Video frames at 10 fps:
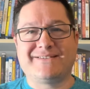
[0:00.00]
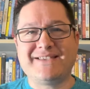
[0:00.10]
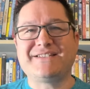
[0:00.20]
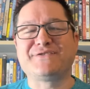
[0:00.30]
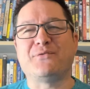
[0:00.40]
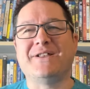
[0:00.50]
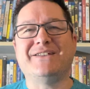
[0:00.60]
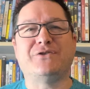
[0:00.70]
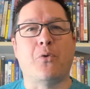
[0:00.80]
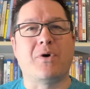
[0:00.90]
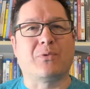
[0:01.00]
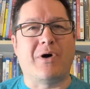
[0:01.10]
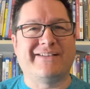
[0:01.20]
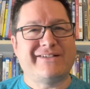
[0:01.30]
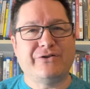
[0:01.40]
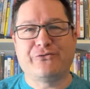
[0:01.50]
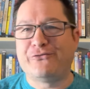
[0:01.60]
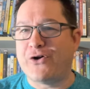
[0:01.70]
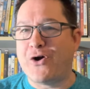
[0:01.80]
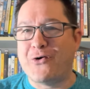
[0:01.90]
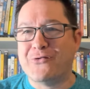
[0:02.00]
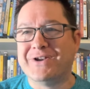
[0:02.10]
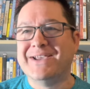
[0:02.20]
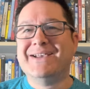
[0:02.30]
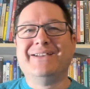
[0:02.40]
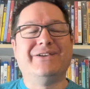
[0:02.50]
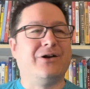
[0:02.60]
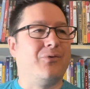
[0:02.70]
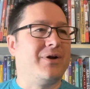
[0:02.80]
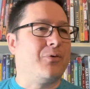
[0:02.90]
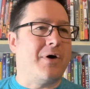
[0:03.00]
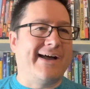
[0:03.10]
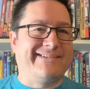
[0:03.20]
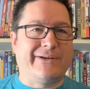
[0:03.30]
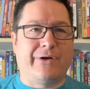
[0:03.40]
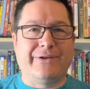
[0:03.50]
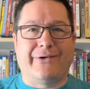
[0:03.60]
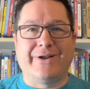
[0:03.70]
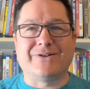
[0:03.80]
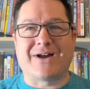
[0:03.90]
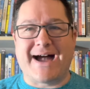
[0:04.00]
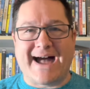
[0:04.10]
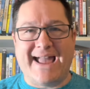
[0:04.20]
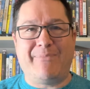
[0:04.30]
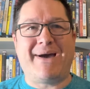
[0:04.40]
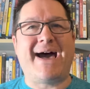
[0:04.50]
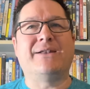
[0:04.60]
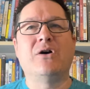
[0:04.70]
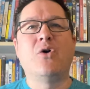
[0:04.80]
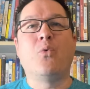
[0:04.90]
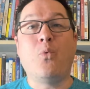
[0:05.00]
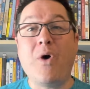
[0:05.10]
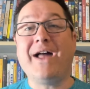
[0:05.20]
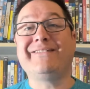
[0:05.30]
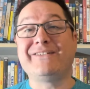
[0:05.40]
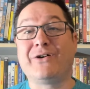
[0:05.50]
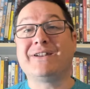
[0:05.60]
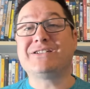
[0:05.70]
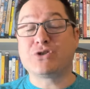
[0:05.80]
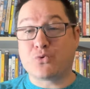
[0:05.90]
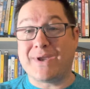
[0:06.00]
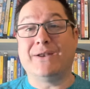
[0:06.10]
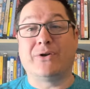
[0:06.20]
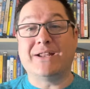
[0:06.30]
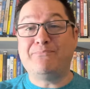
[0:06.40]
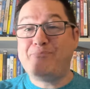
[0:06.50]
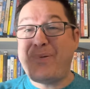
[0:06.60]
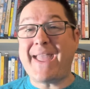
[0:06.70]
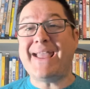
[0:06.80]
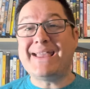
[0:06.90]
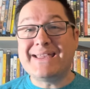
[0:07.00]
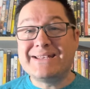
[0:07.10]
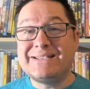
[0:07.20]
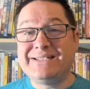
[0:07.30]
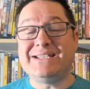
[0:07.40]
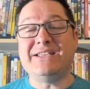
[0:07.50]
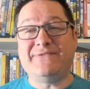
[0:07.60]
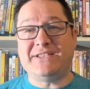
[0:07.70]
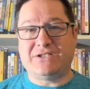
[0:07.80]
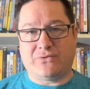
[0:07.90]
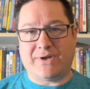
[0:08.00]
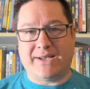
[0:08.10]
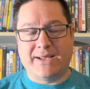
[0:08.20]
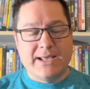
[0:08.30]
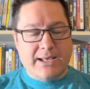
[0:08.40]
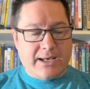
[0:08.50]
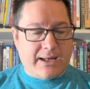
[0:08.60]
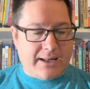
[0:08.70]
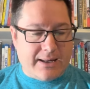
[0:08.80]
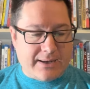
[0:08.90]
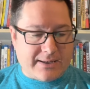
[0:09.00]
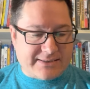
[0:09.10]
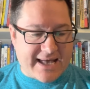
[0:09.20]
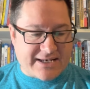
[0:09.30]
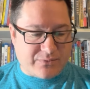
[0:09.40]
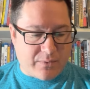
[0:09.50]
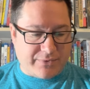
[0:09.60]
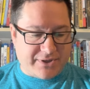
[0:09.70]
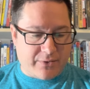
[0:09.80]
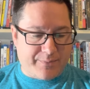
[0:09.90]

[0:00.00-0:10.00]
This is one you don't want to watch on your phone. You don't want to watch it on, on your iPad. Watch it on a screen, on a big TV screen because uh, that is what will do it.